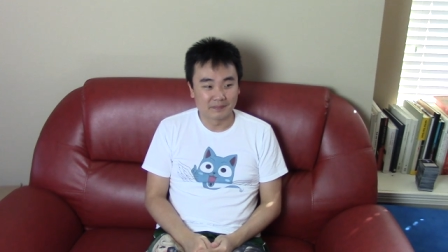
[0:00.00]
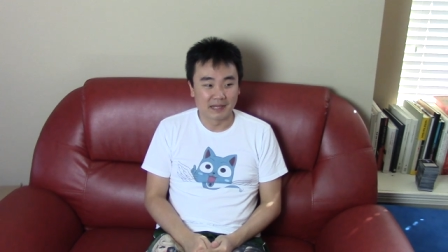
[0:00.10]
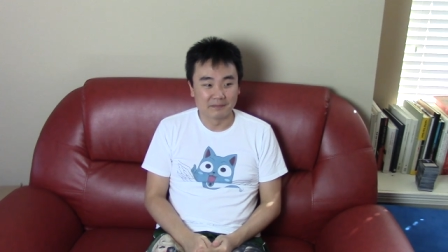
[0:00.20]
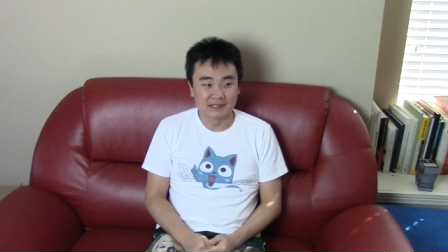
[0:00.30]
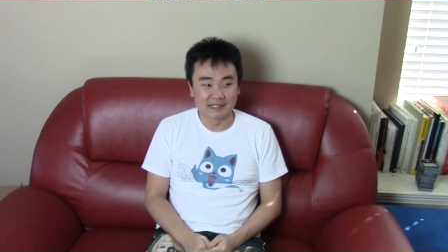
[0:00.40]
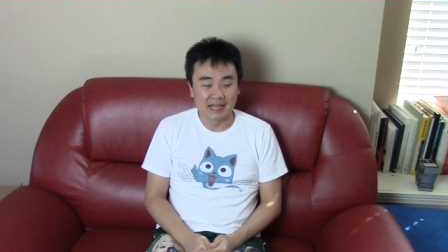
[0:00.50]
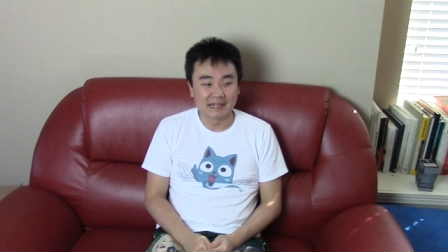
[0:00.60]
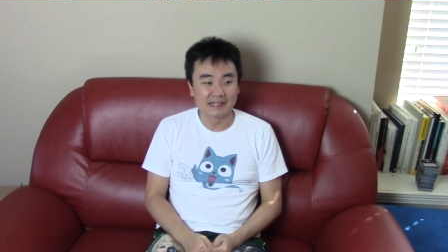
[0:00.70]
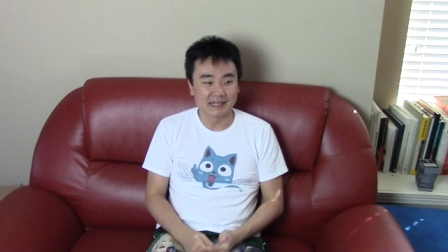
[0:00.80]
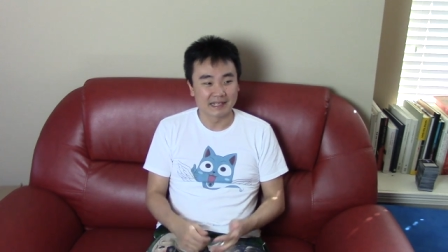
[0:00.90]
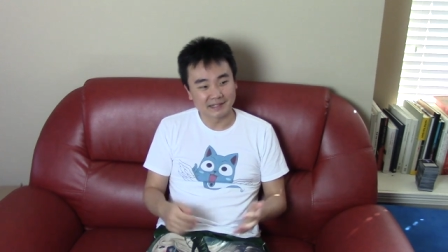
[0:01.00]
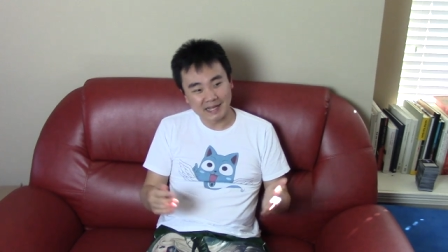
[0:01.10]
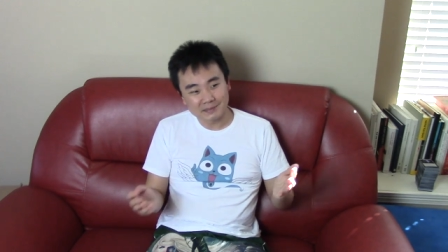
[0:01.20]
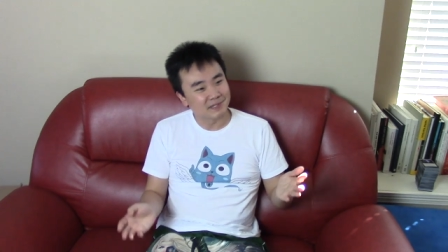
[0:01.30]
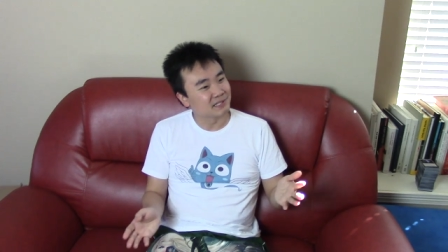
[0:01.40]
I mean, and then I get
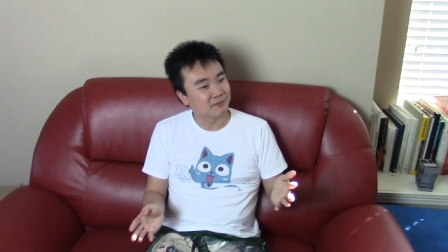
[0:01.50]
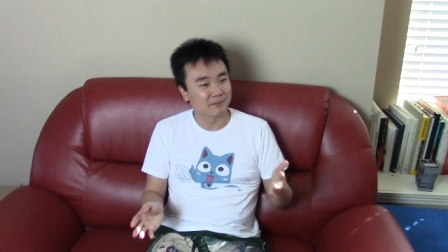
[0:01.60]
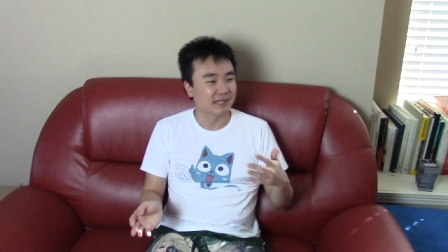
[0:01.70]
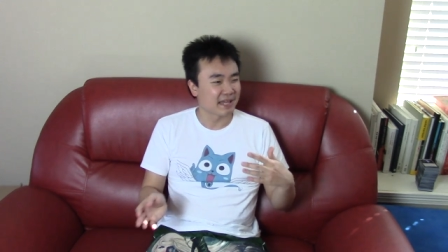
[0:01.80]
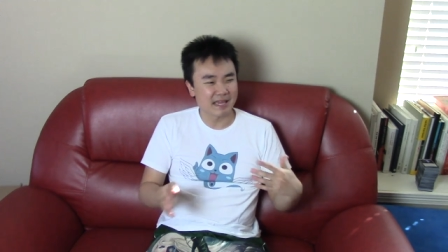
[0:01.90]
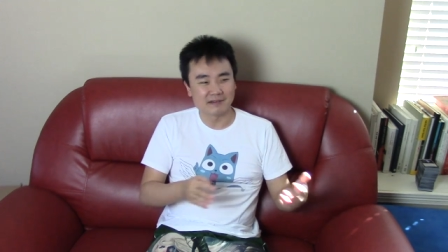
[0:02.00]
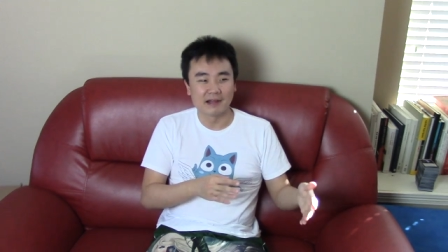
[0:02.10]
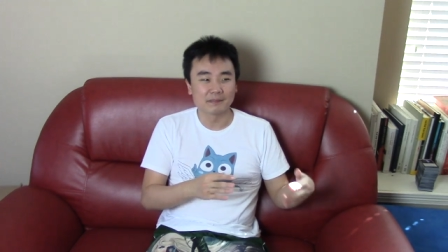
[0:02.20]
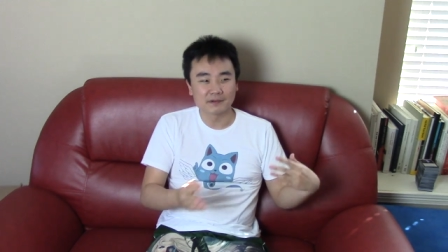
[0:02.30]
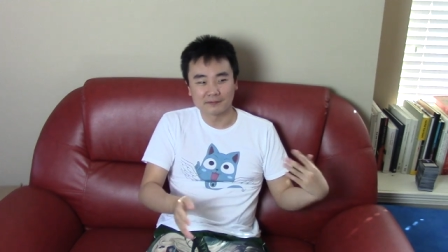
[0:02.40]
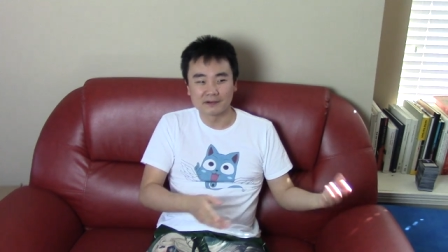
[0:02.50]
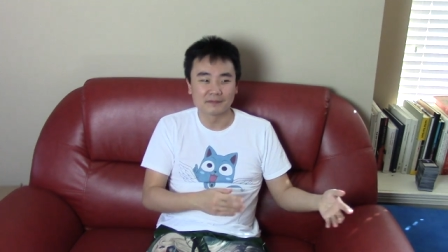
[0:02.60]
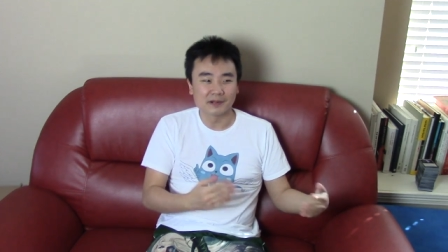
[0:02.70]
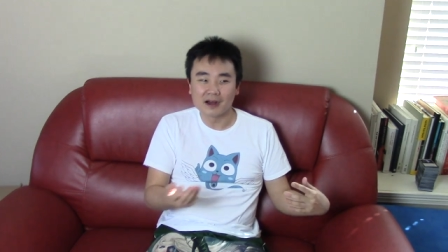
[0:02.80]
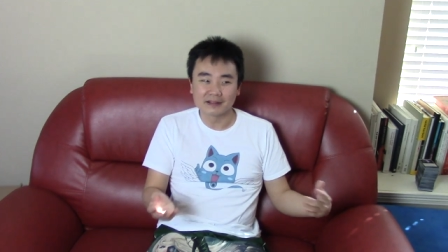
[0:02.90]
text messages from like, "Hey, I'm your friend
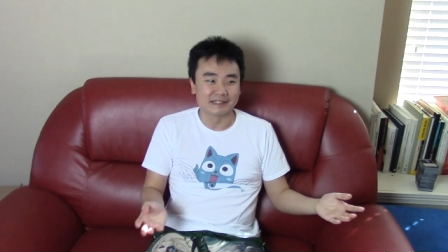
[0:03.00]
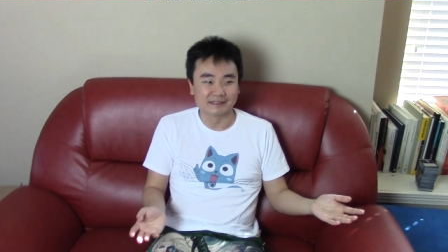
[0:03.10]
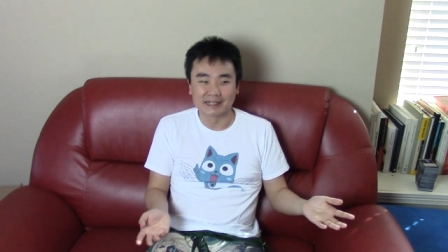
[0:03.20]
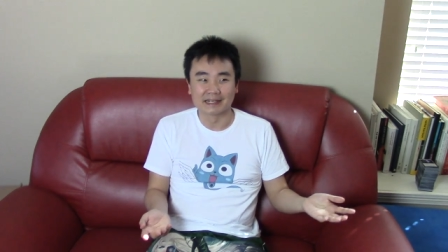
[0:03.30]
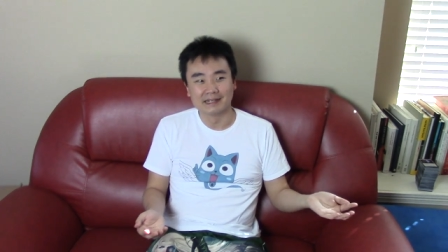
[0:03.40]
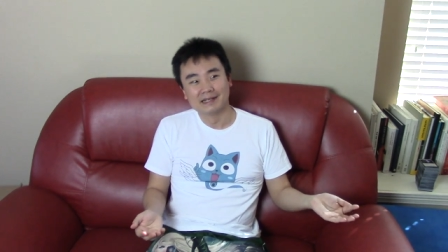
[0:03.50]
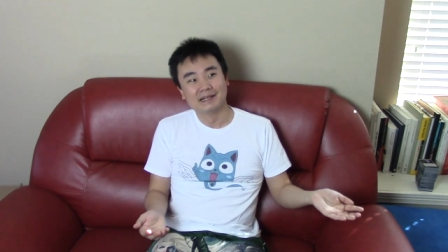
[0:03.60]
from college," and like,